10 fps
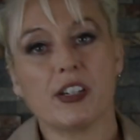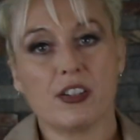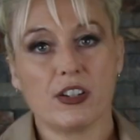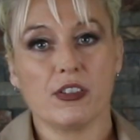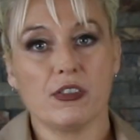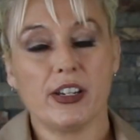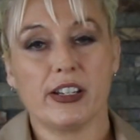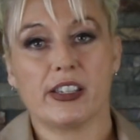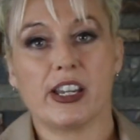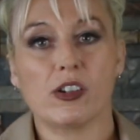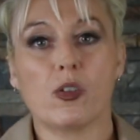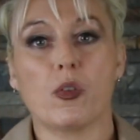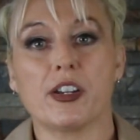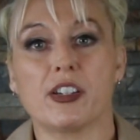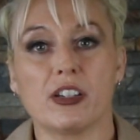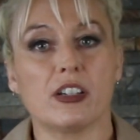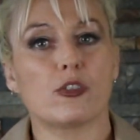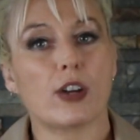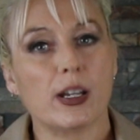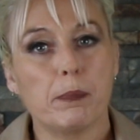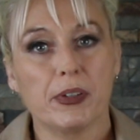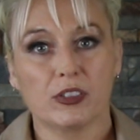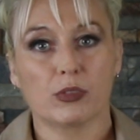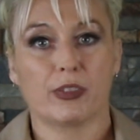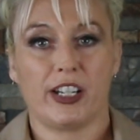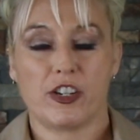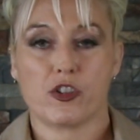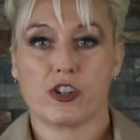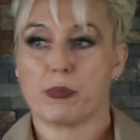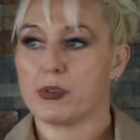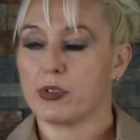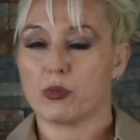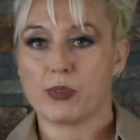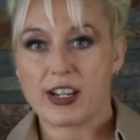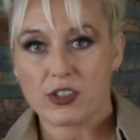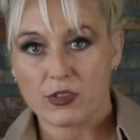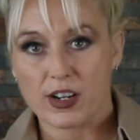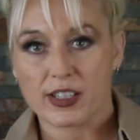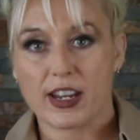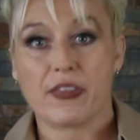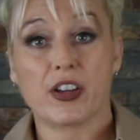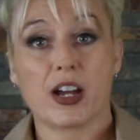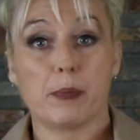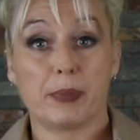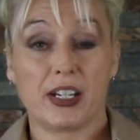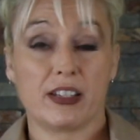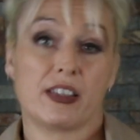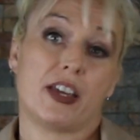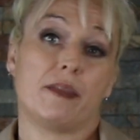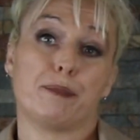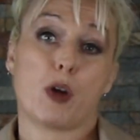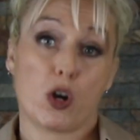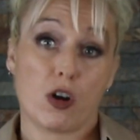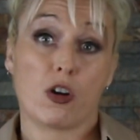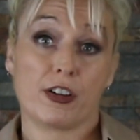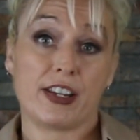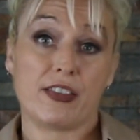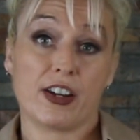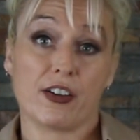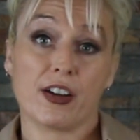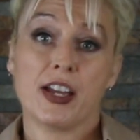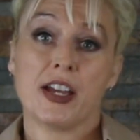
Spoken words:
to do is they're going to try to build relationships with the restaurants and the companies that are already there.